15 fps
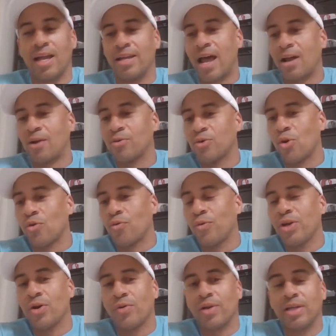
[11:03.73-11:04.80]
And I don't know if
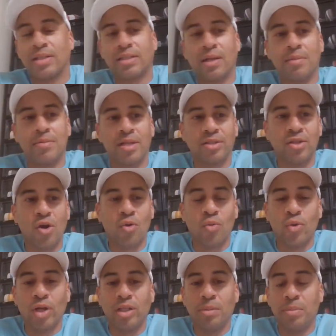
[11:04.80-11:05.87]
we're going to get something that's going
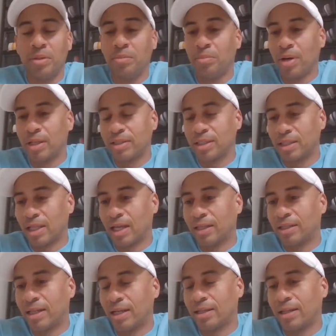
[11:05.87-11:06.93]
to really be busting
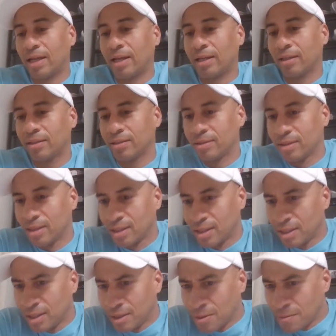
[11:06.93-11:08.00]
like that. Like,
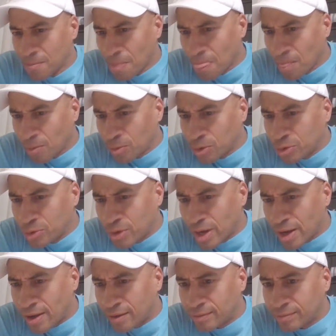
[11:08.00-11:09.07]
what you
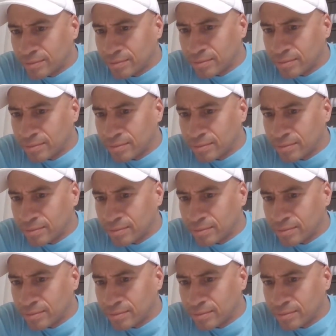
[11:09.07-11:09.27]
have?